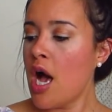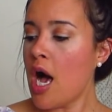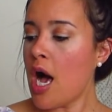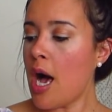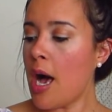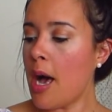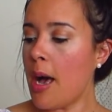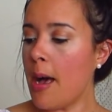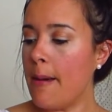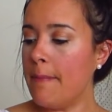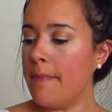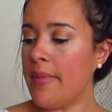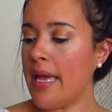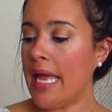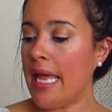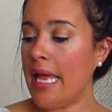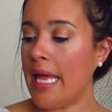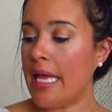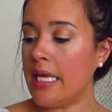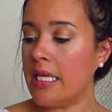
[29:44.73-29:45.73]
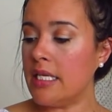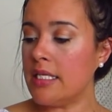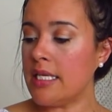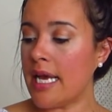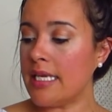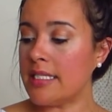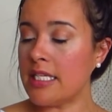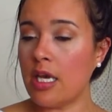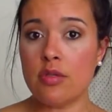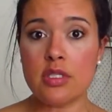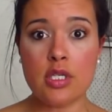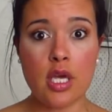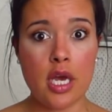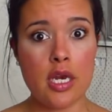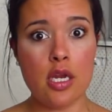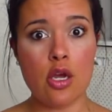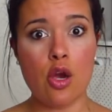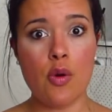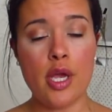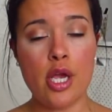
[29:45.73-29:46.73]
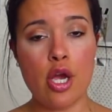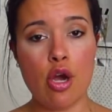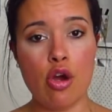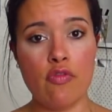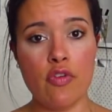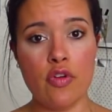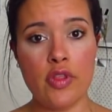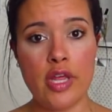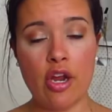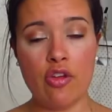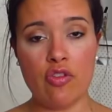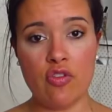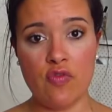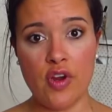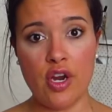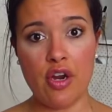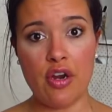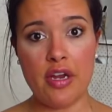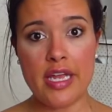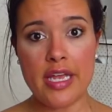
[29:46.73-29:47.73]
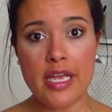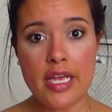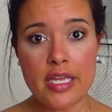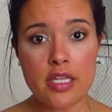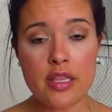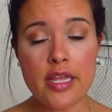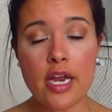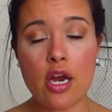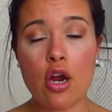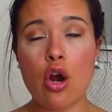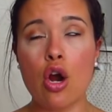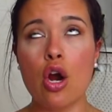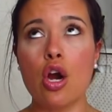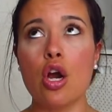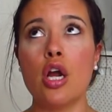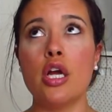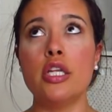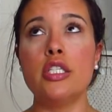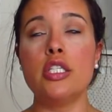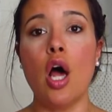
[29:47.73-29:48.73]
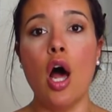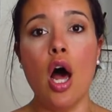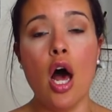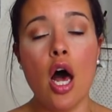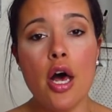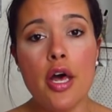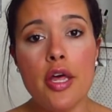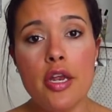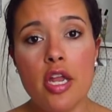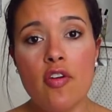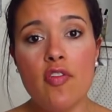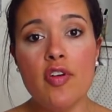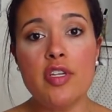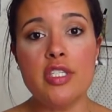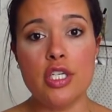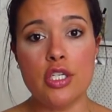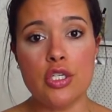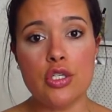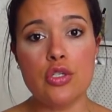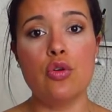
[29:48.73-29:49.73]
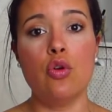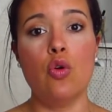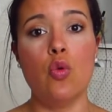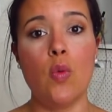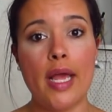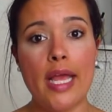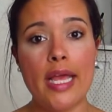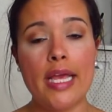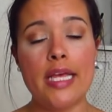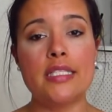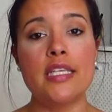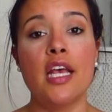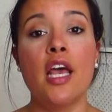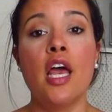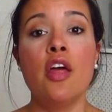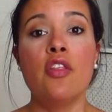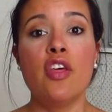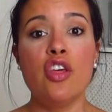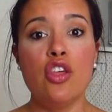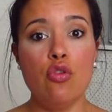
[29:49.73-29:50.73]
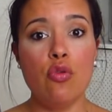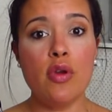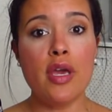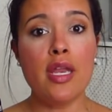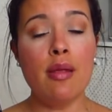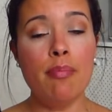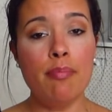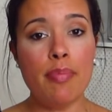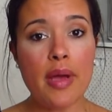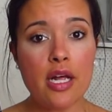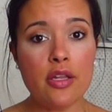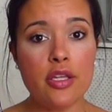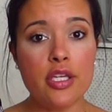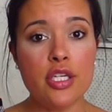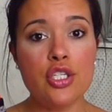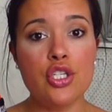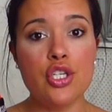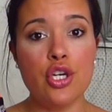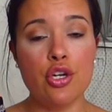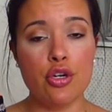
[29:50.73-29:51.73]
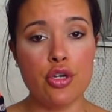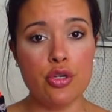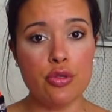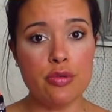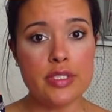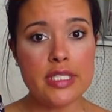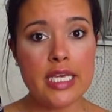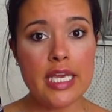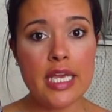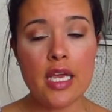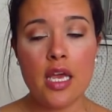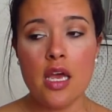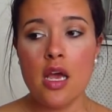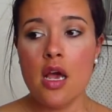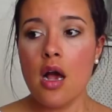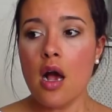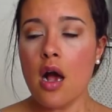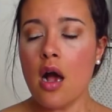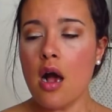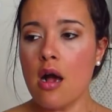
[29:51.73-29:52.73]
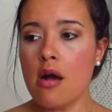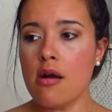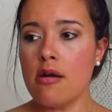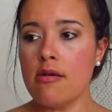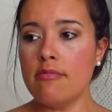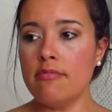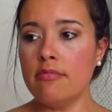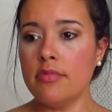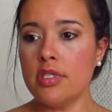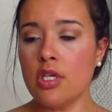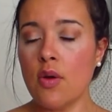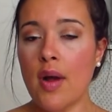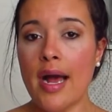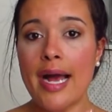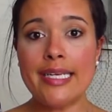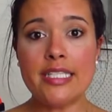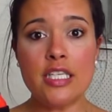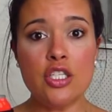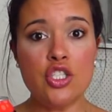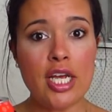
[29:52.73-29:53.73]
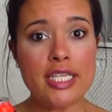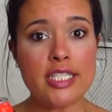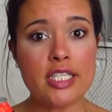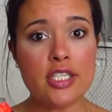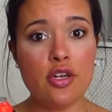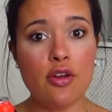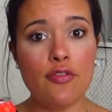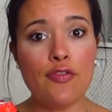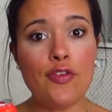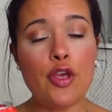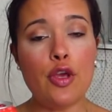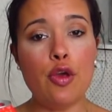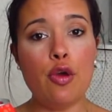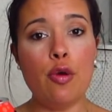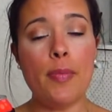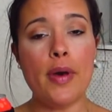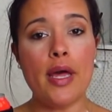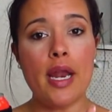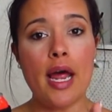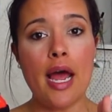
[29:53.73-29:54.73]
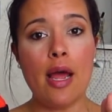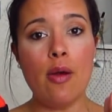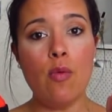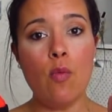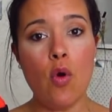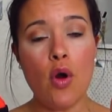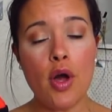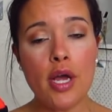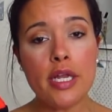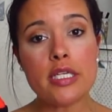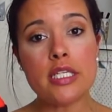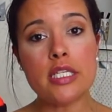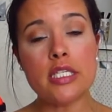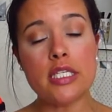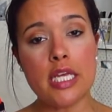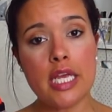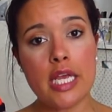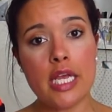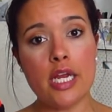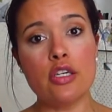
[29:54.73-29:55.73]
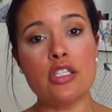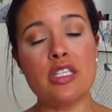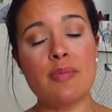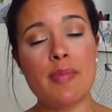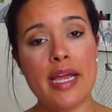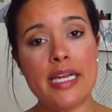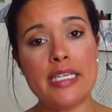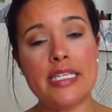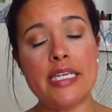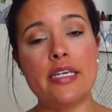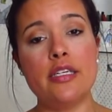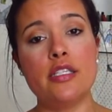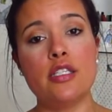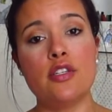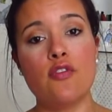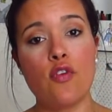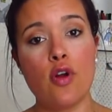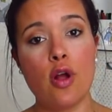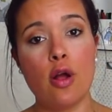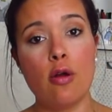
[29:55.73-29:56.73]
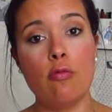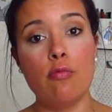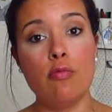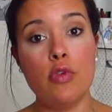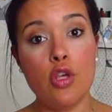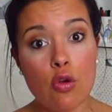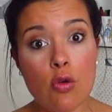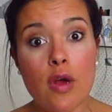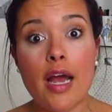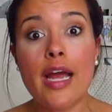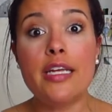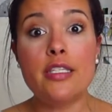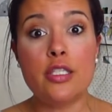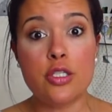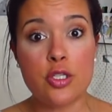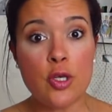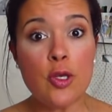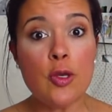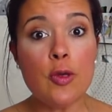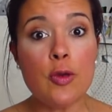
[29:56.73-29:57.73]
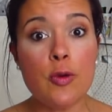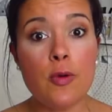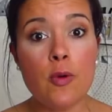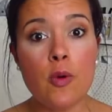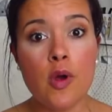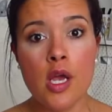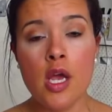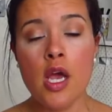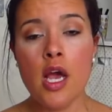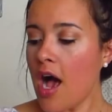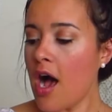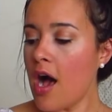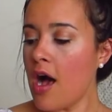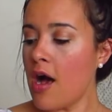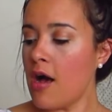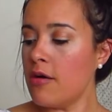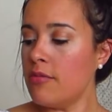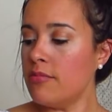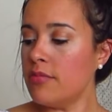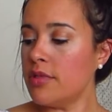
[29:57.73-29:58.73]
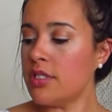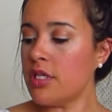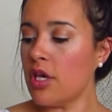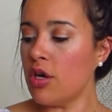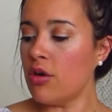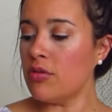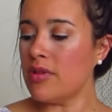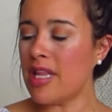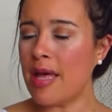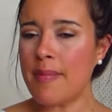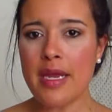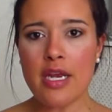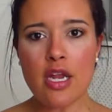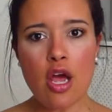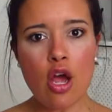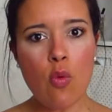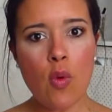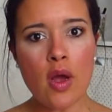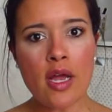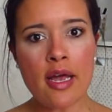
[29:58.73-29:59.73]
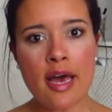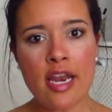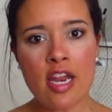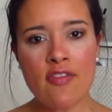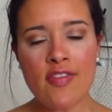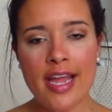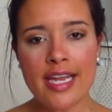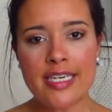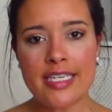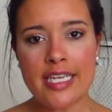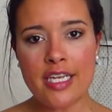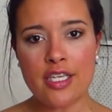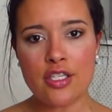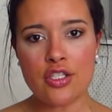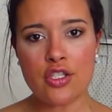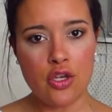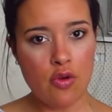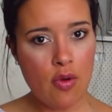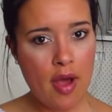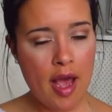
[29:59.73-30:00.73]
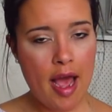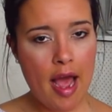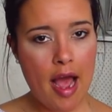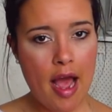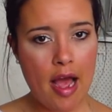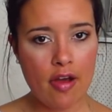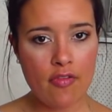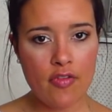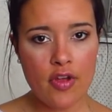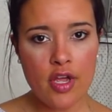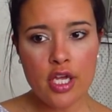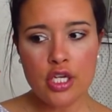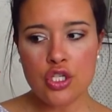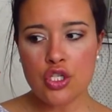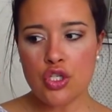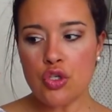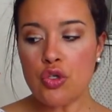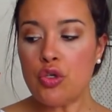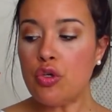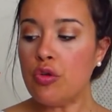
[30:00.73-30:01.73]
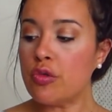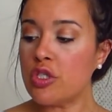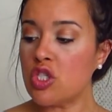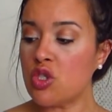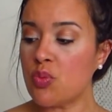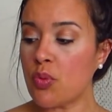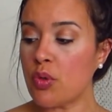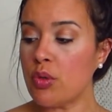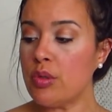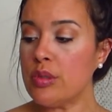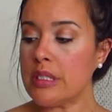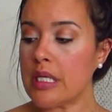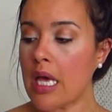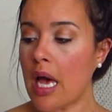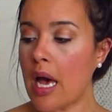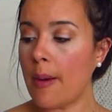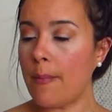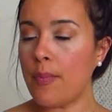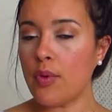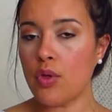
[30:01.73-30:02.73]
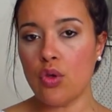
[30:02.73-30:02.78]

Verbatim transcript: Um, and as I was kind of going over there at the very end, there are a ton of additional ways that you can embellish your koozie. Um, so I suggested a few, but I want to hear some ideas from you guys too. Um, so let me know what kind of ideas you have to spruce up